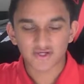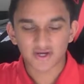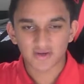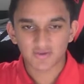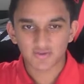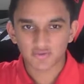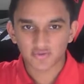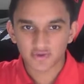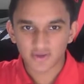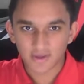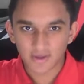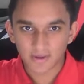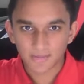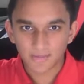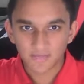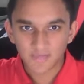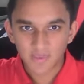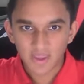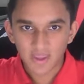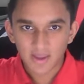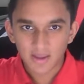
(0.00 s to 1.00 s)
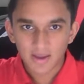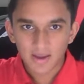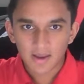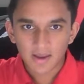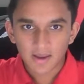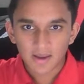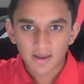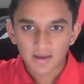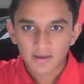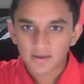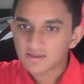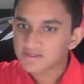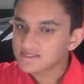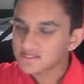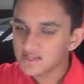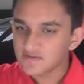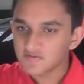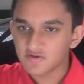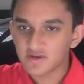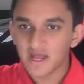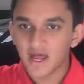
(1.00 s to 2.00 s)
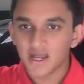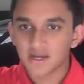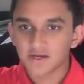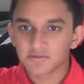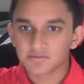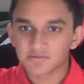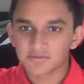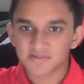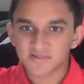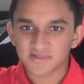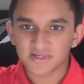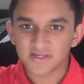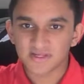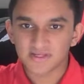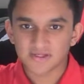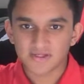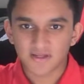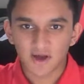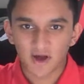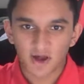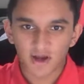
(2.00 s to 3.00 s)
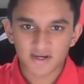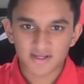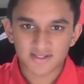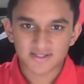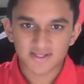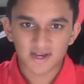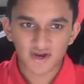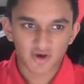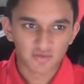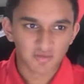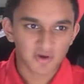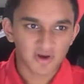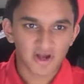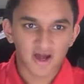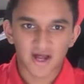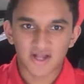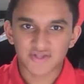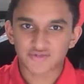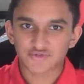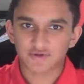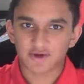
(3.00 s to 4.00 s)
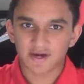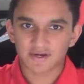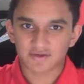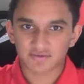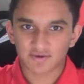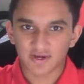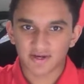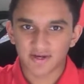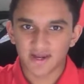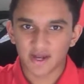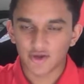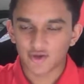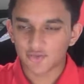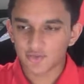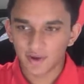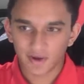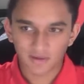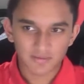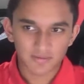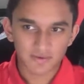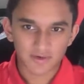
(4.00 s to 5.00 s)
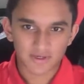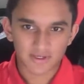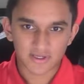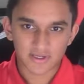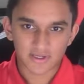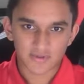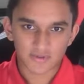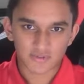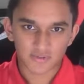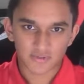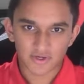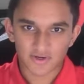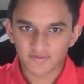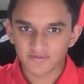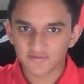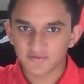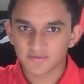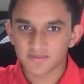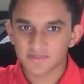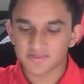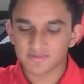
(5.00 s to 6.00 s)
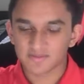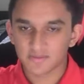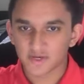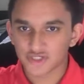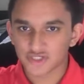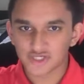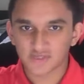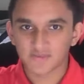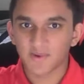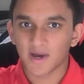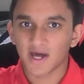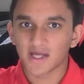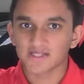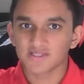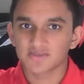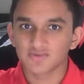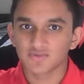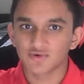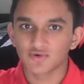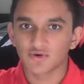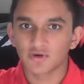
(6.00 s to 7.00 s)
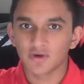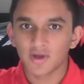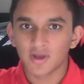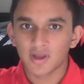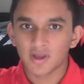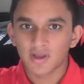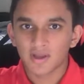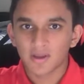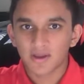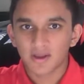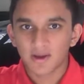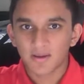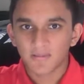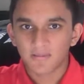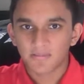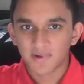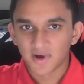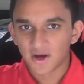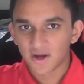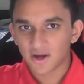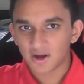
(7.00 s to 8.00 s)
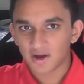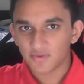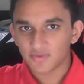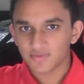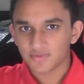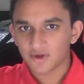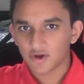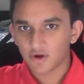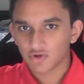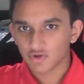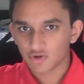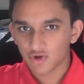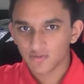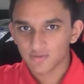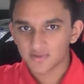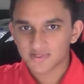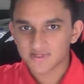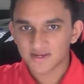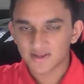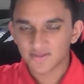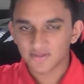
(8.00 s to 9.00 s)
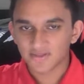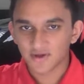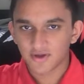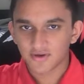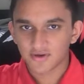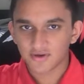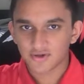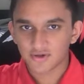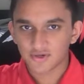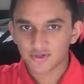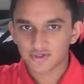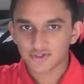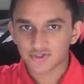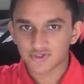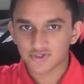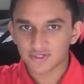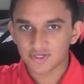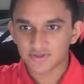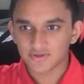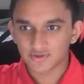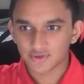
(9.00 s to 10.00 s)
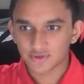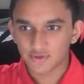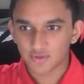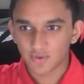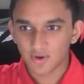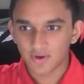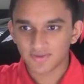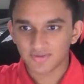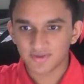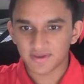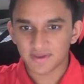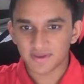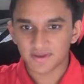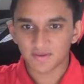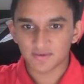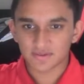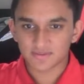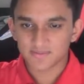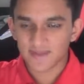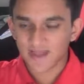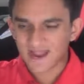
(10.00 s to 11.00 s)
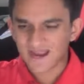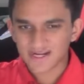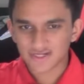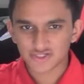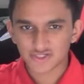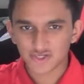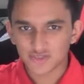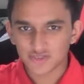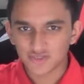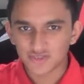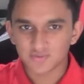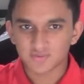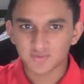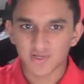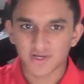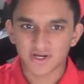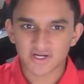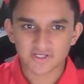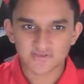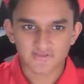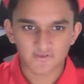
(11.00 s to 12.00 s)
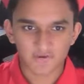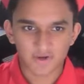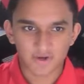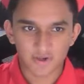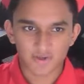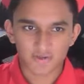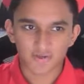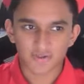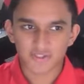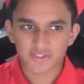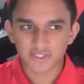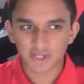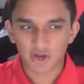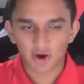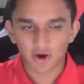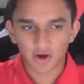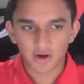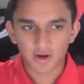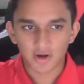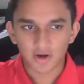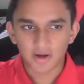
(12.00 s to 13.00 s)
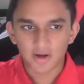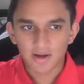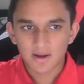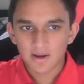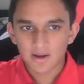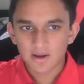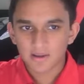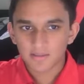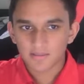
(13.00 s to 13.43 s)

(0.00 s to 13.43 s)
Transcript: and trade with him. Steven Adams is on a terrible contract right now. You probably want to get rid of him as much as possible. But the Oklahoma City Thunder should either do one thing, package all those players for another star.